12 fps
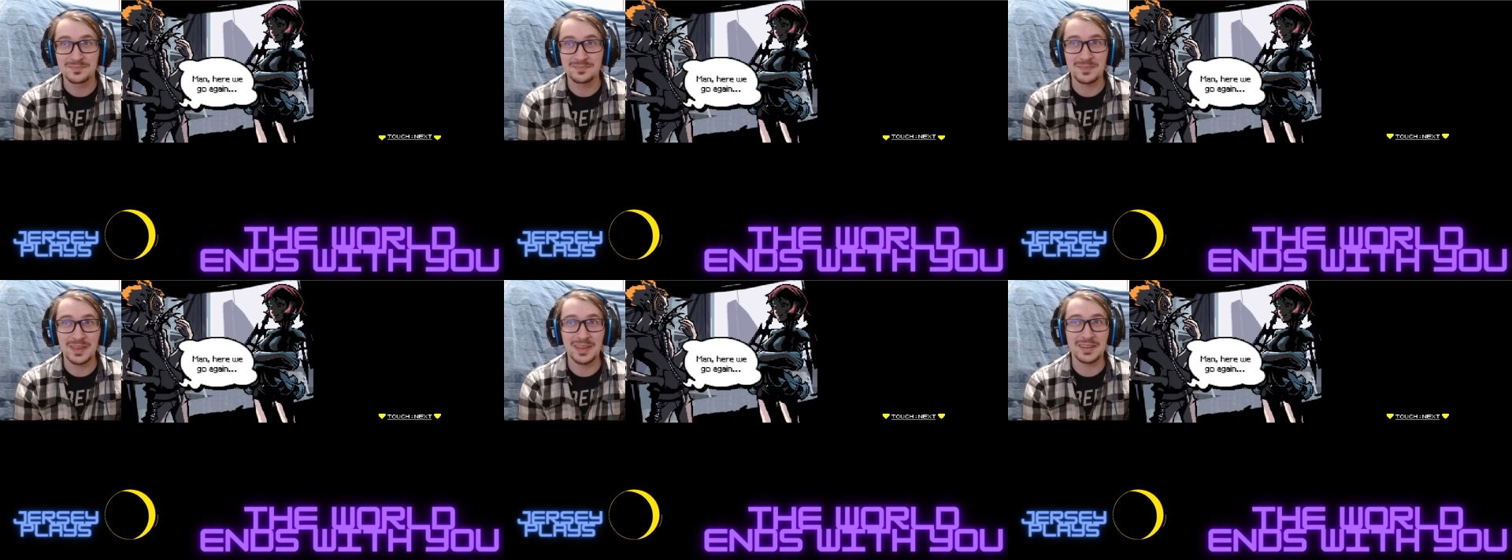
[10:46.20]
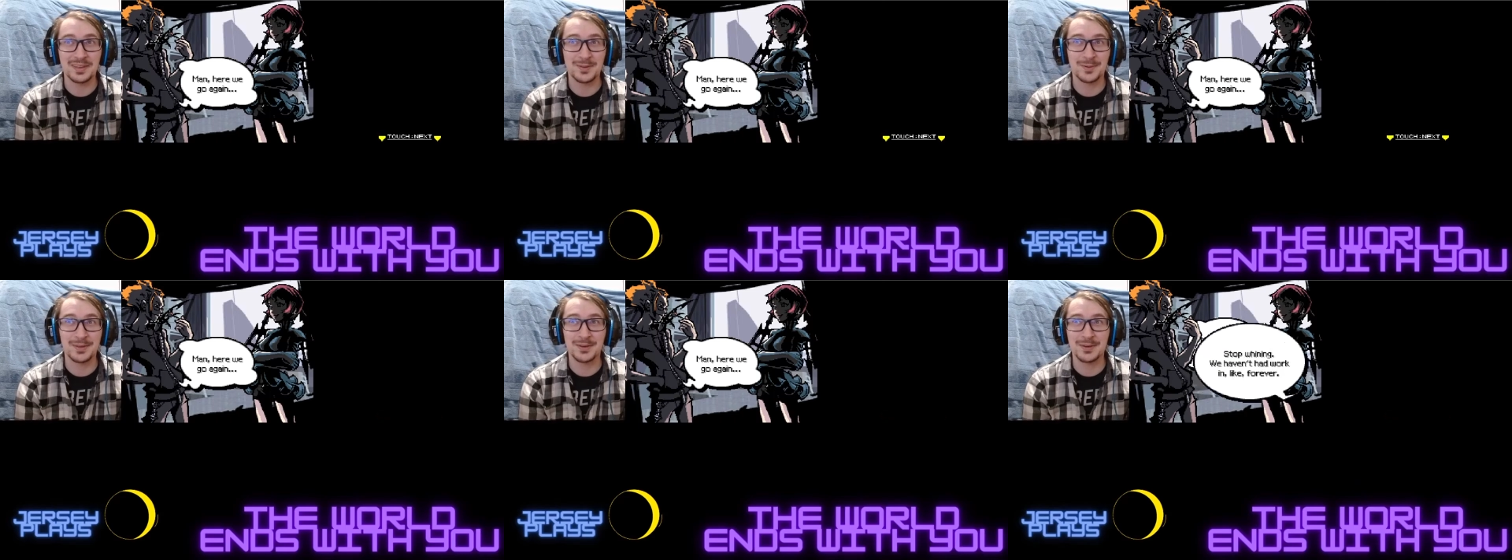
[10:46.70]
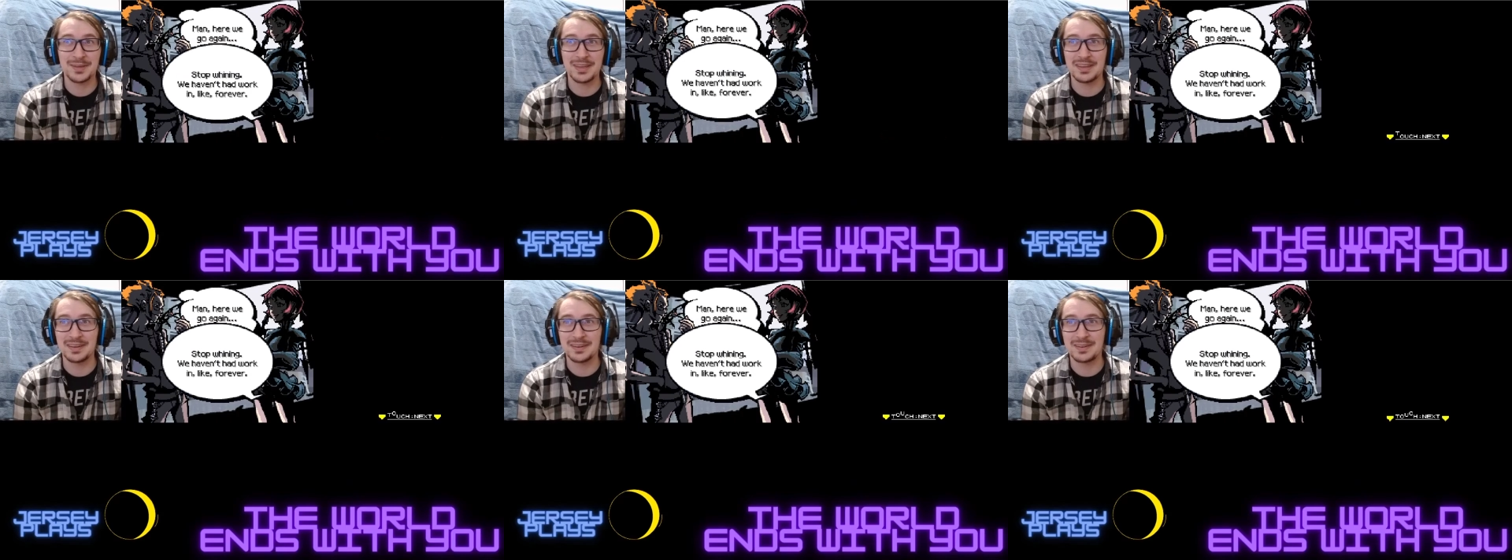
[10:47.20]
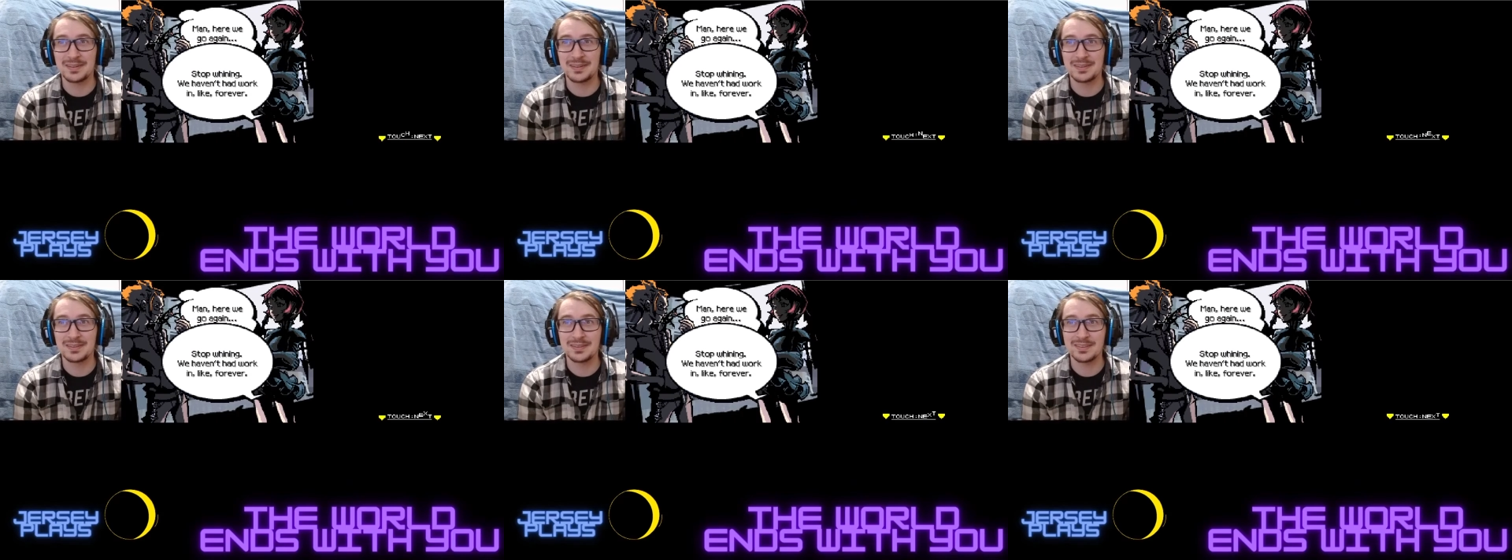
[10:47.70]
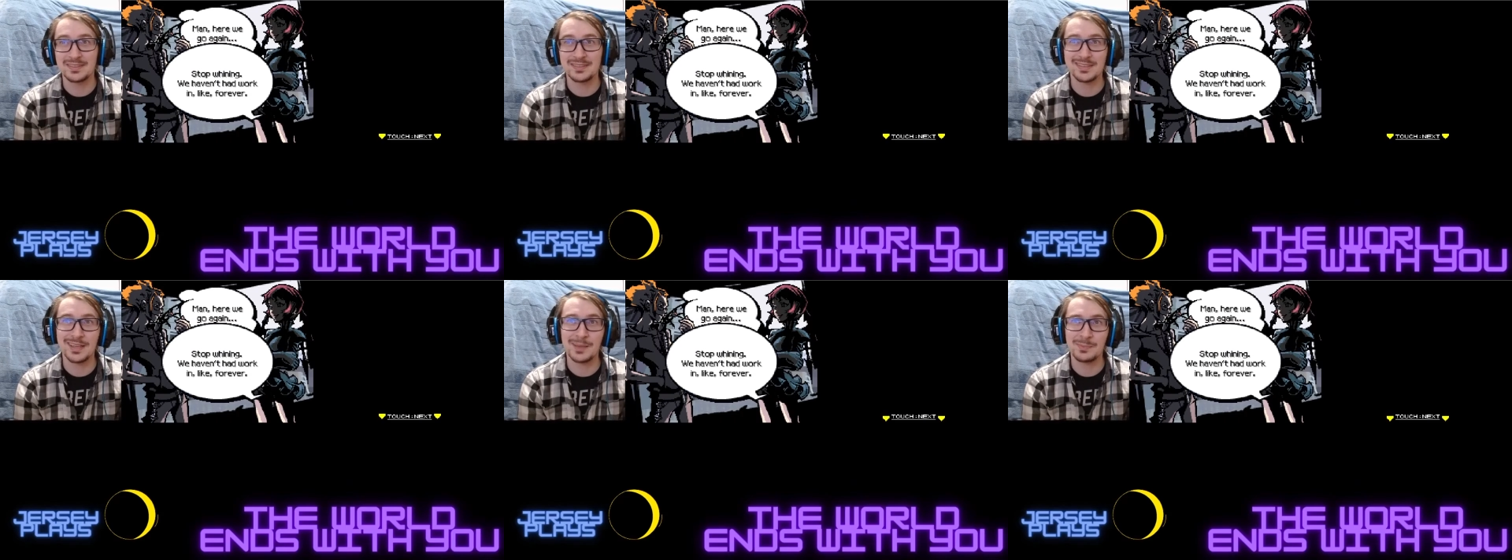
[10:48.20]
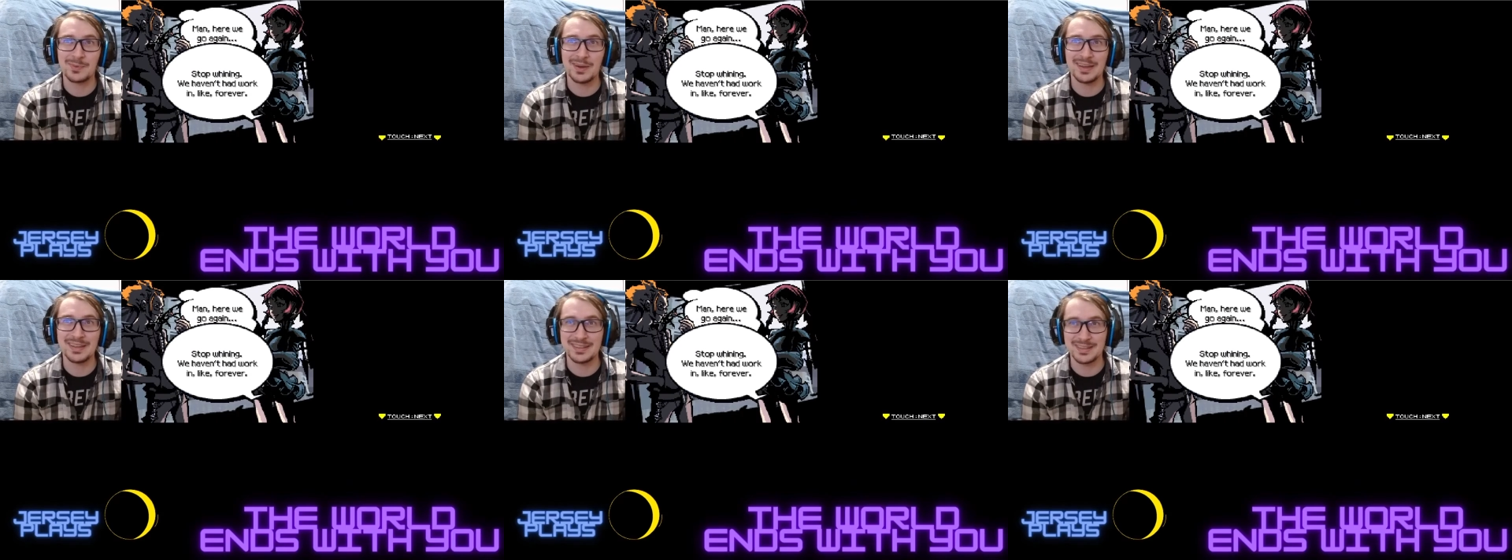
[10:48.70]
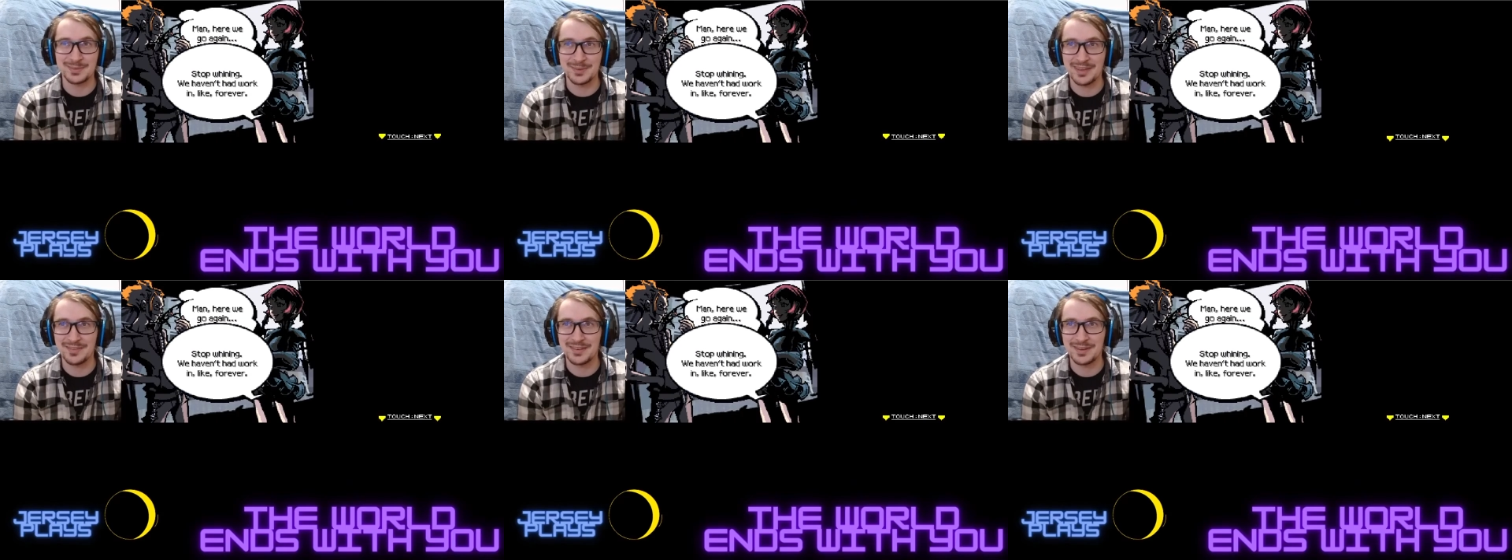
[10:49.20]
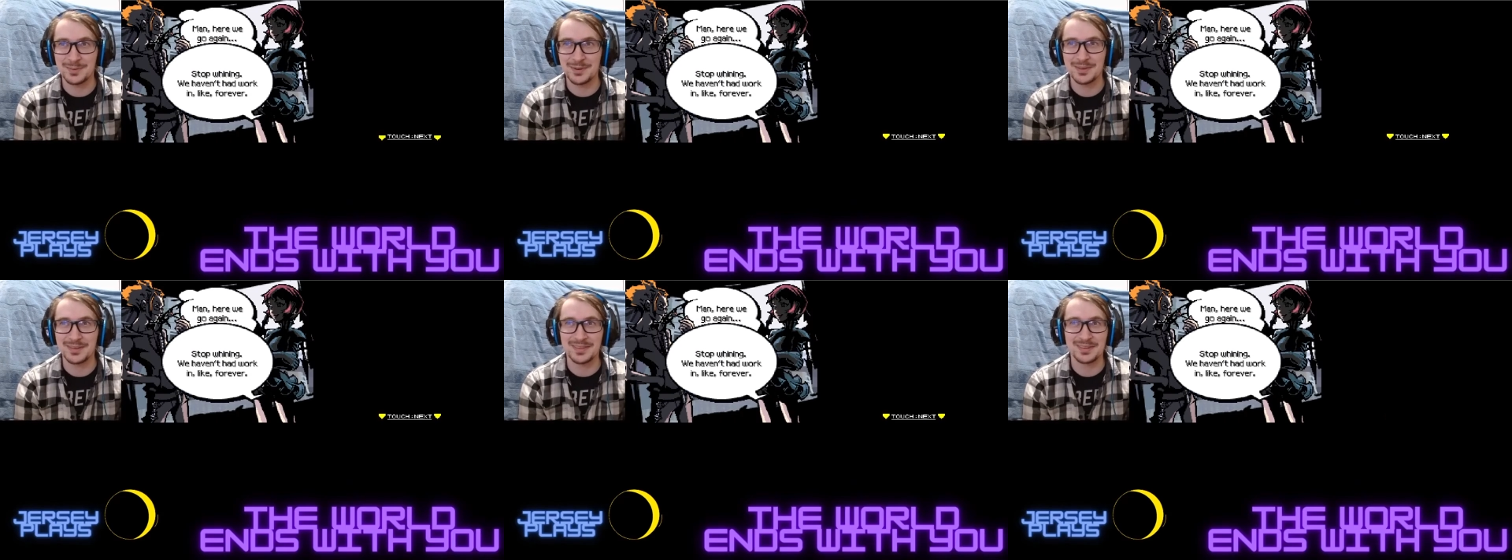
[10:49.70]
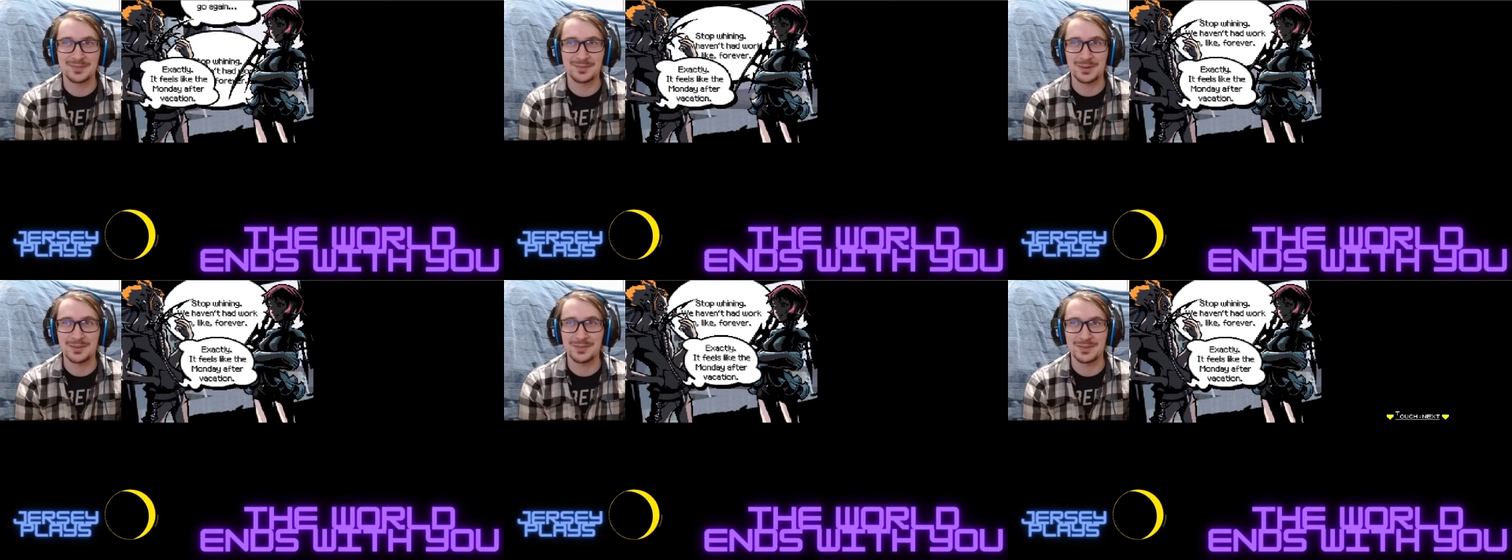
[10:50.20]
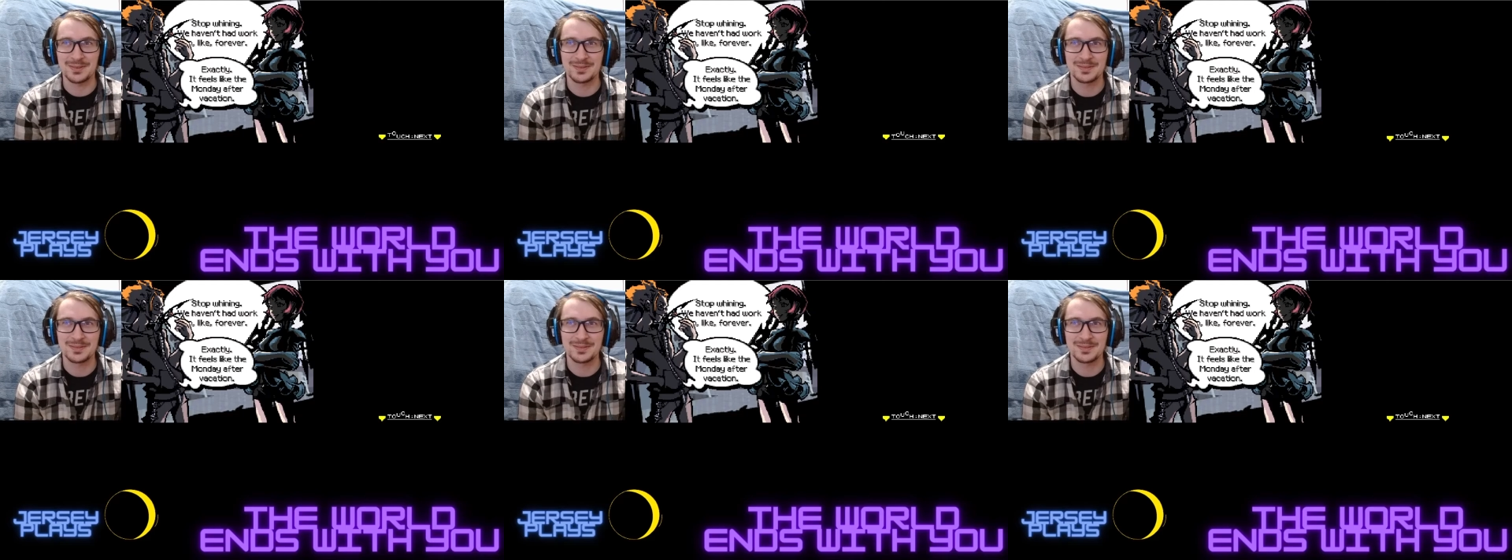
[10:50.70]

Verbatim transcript: Man, here we go again. Stop whining, we haven't had work in like forever.